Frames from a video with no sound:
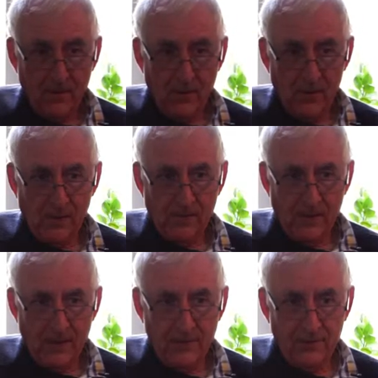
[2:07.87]

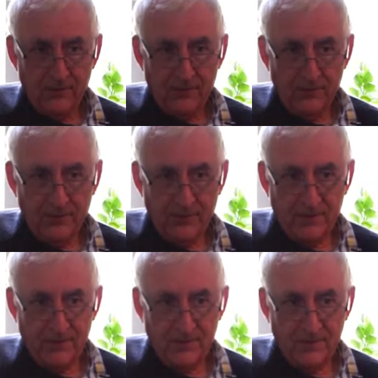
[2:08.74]
Um, and there was
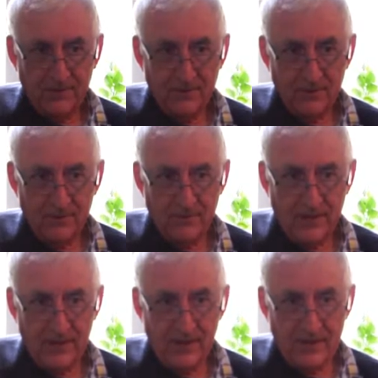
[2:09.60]
also uh, the
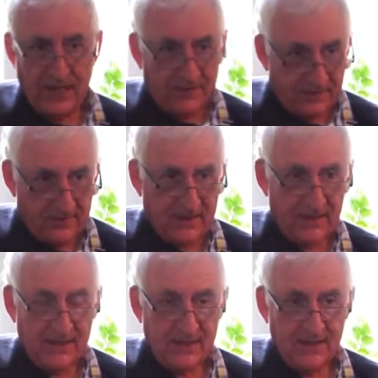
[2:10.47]
great Ernesto
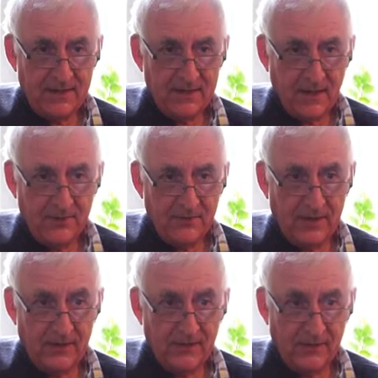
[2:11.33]
there, he did his
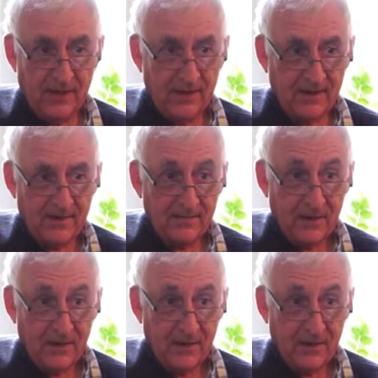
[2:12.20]
conjuring trick,